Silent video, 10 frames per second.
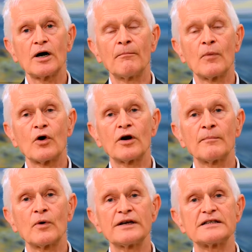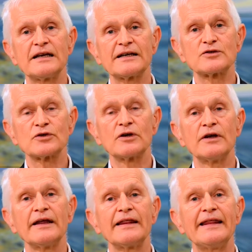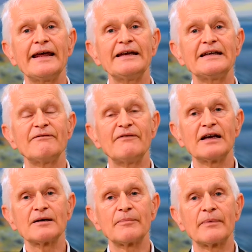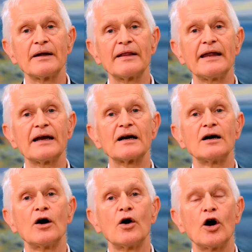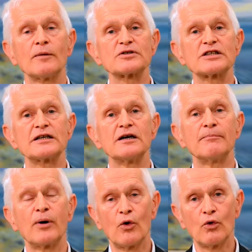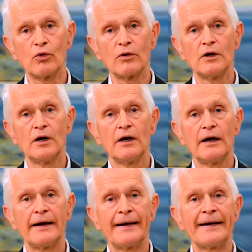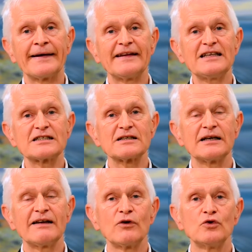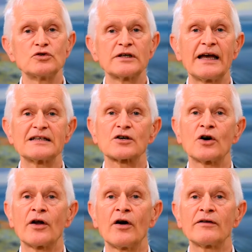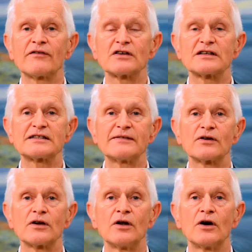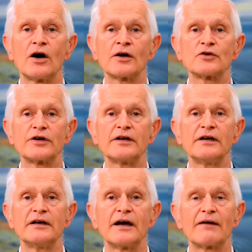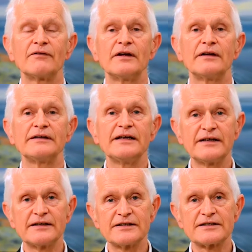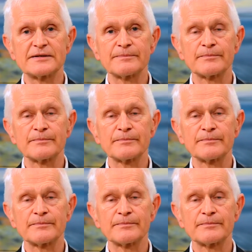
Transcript: more and more intellectual, they develop their opposite pole. And this evolution has gone on for several hundred of years.